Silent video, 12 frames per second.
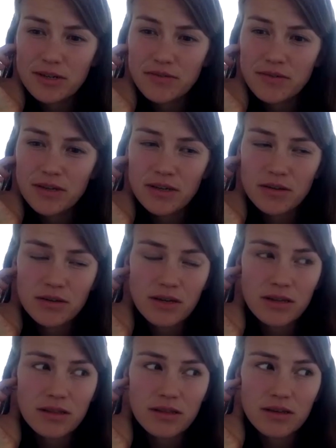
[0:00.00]
if they could get
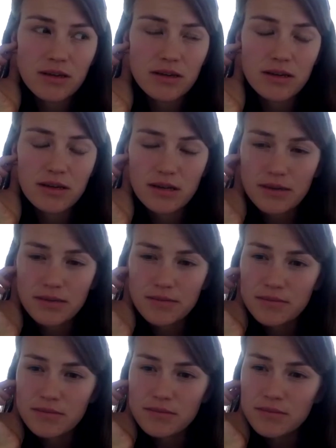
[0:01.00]
the
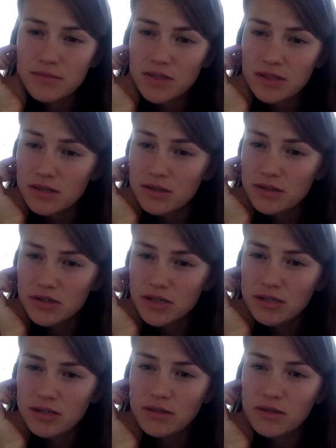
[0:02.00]
like
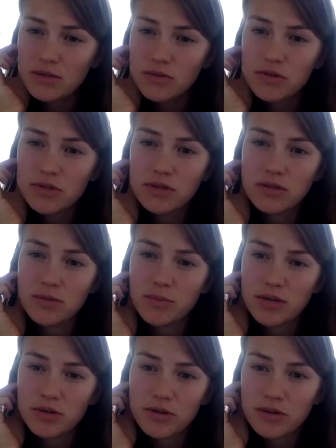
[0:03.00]
suggested solutions a bit
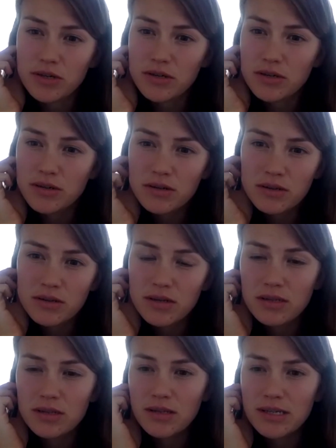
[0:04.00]
earlier, like
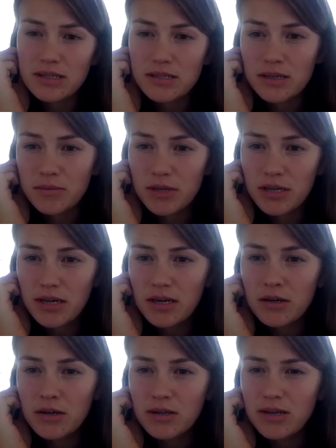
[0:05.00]
the last time they had a
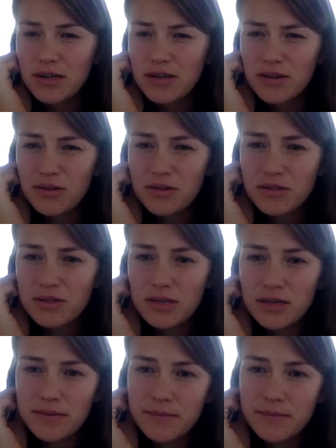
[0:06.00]
holiday on a Thursday.